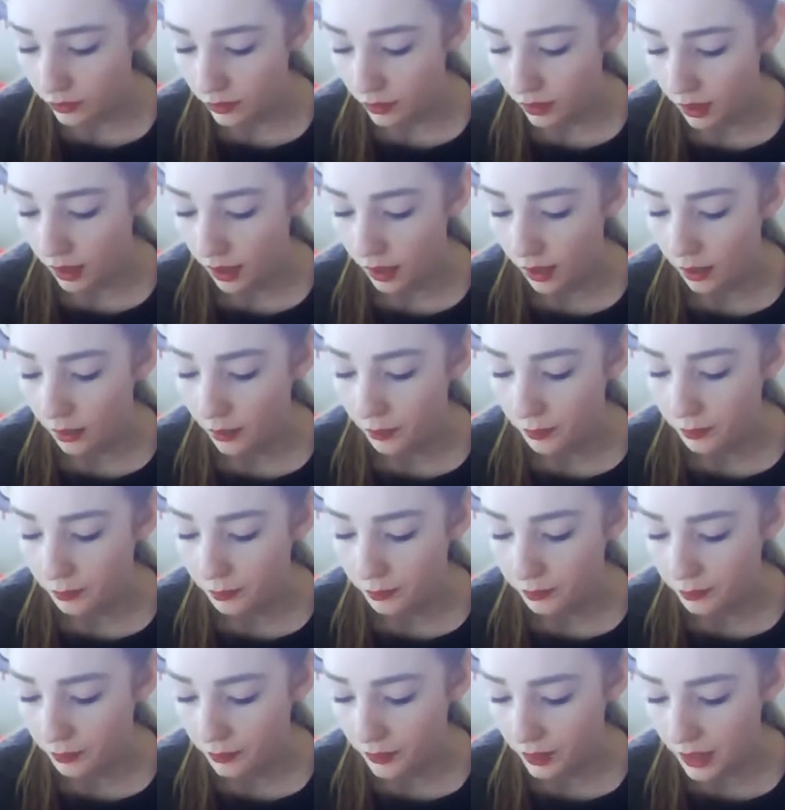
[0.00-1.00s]

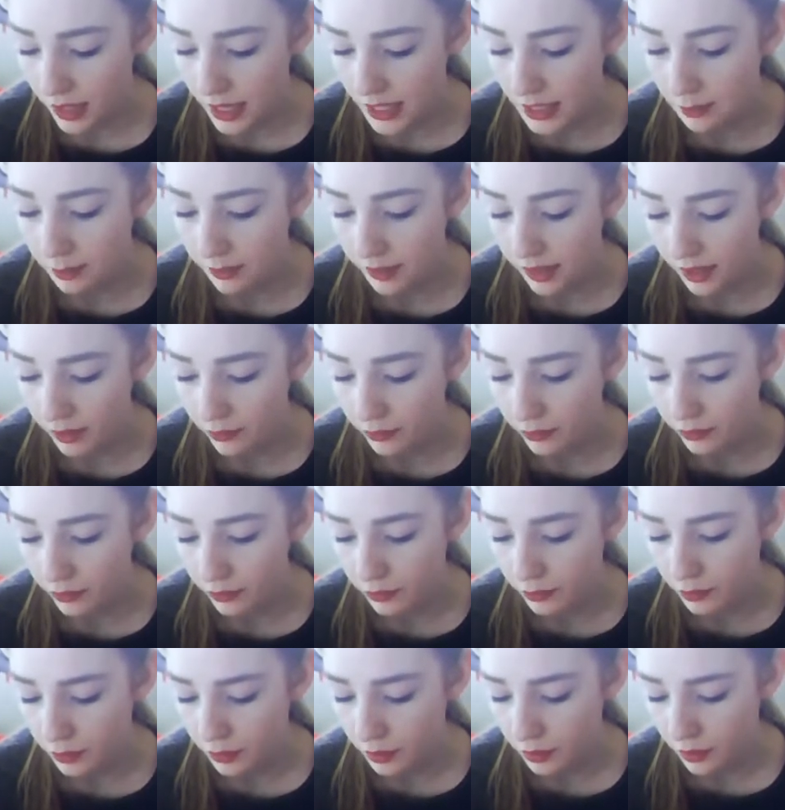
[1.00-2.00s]
um, SPF
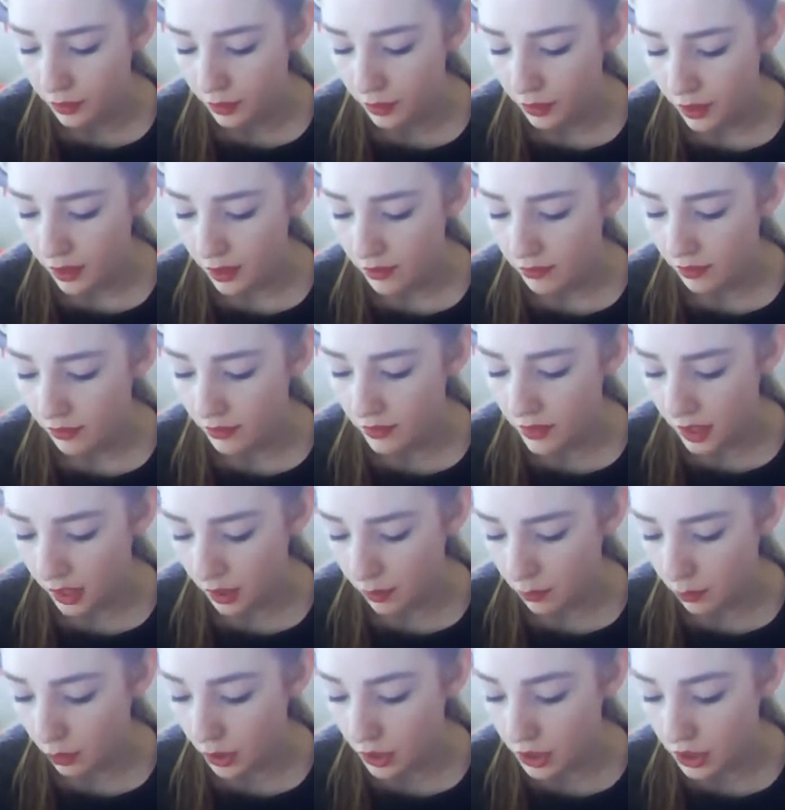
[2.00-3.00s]
15
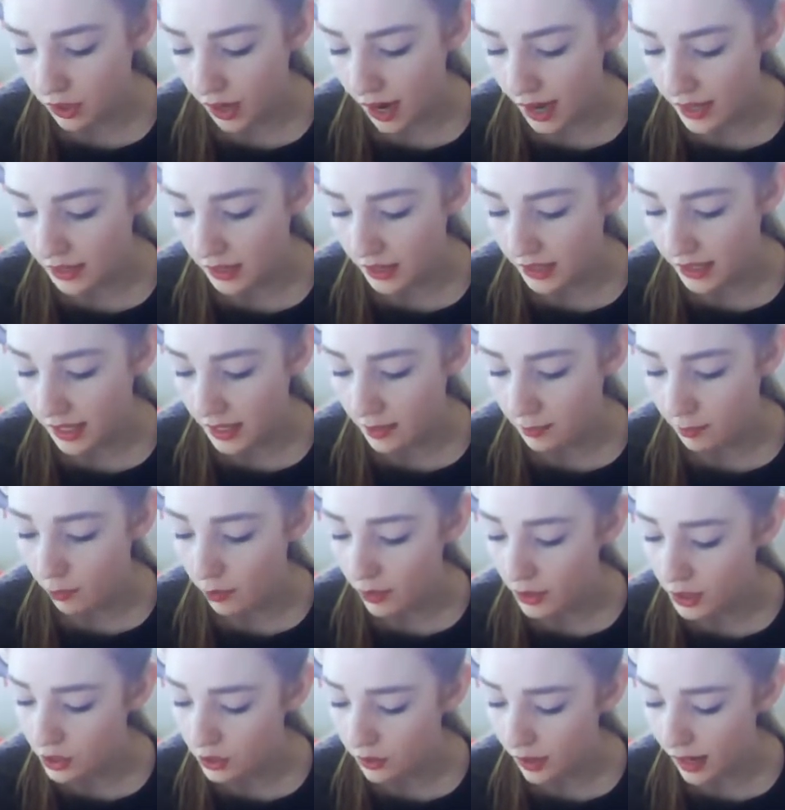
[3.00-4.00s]
Moisturizer. It says,
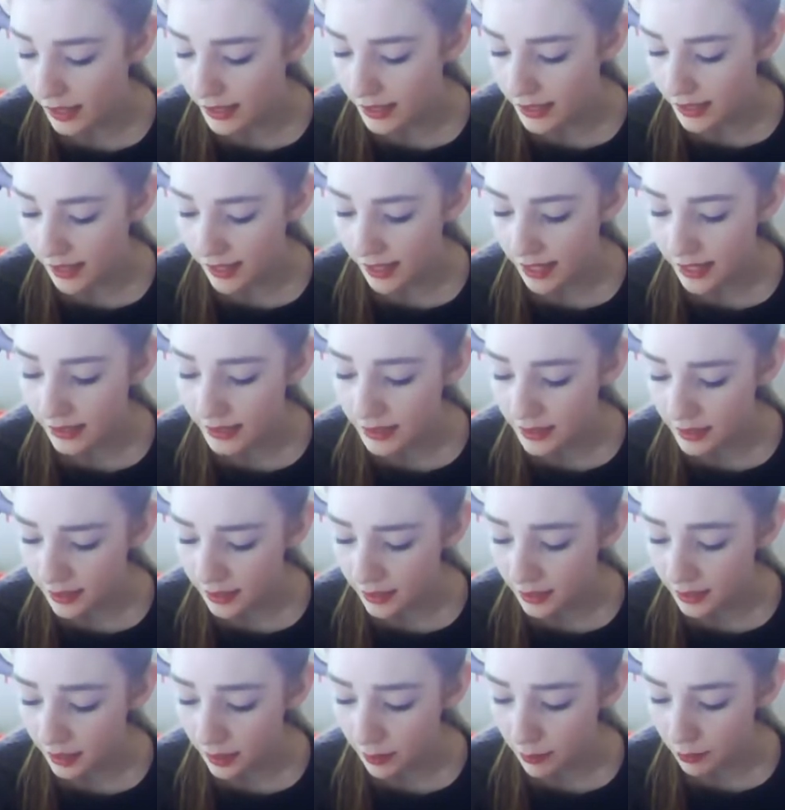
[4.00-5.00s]
moisturizes and
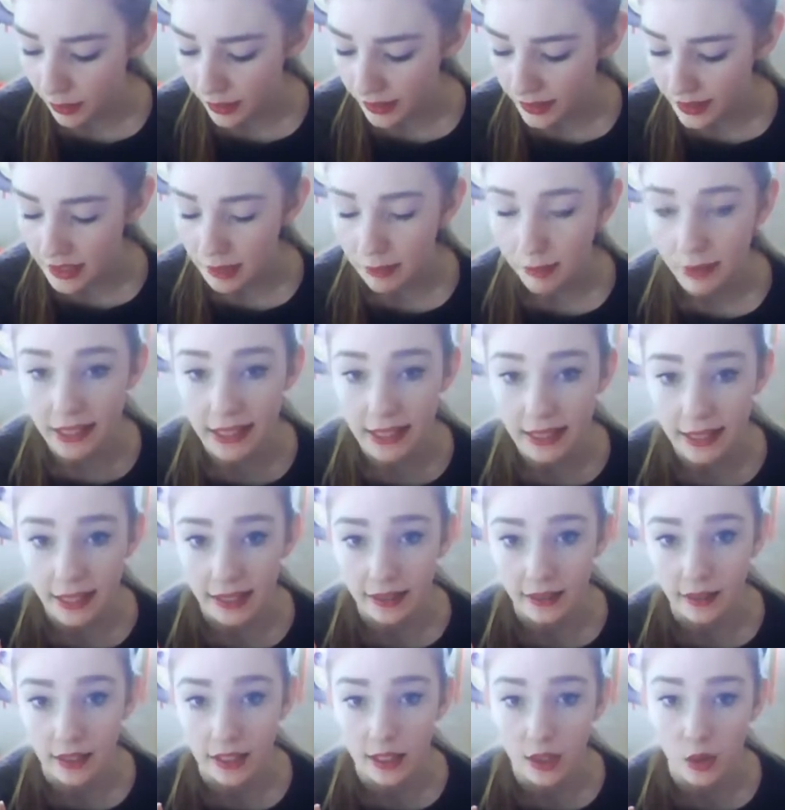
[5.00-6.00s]
instantly brightens my
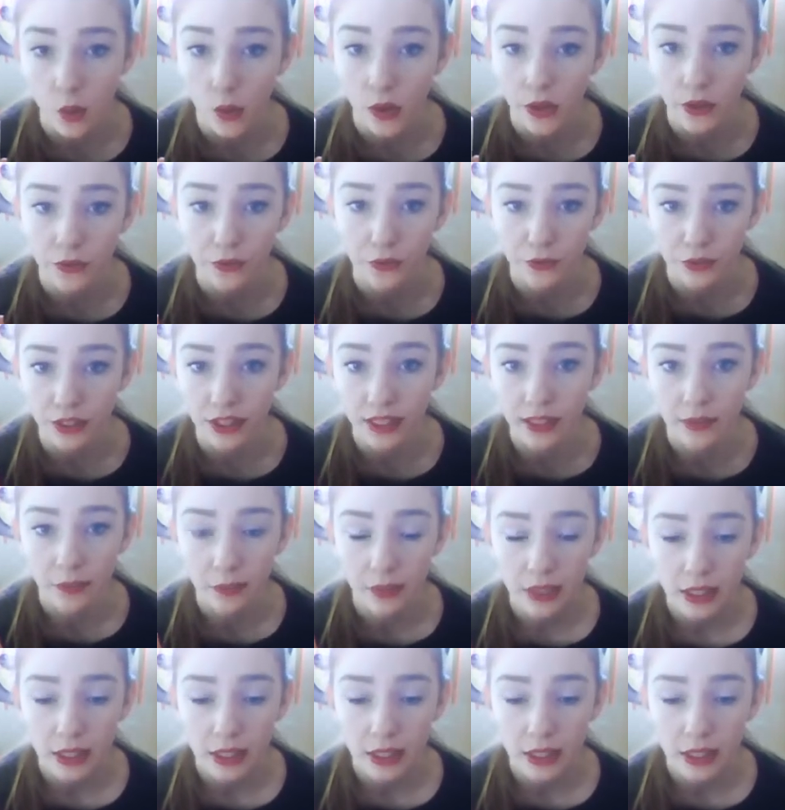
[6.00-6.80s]
skin. It's oil-free.